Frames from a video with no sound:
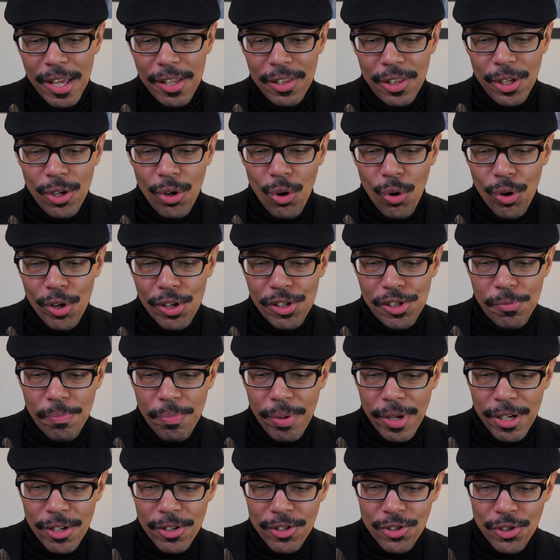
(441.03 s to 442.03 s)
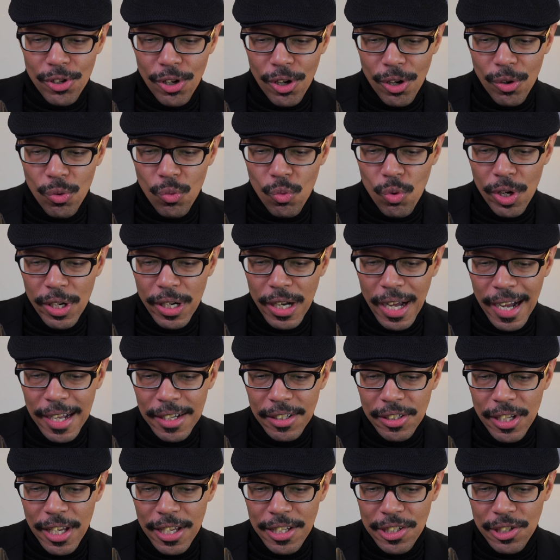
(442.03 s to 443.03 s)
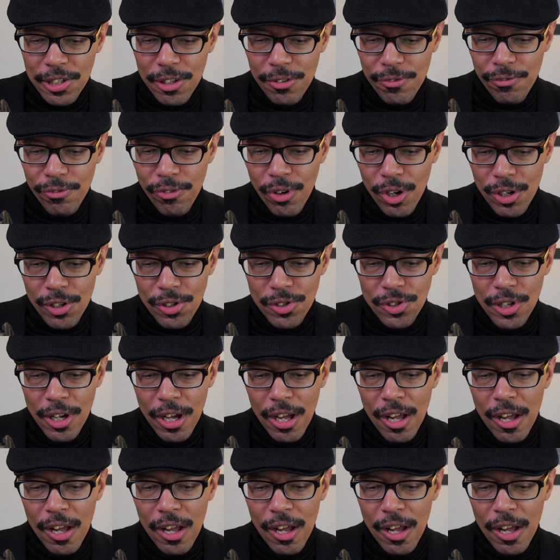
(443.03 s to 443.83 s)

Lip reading: The orange bitters are what I tasted first,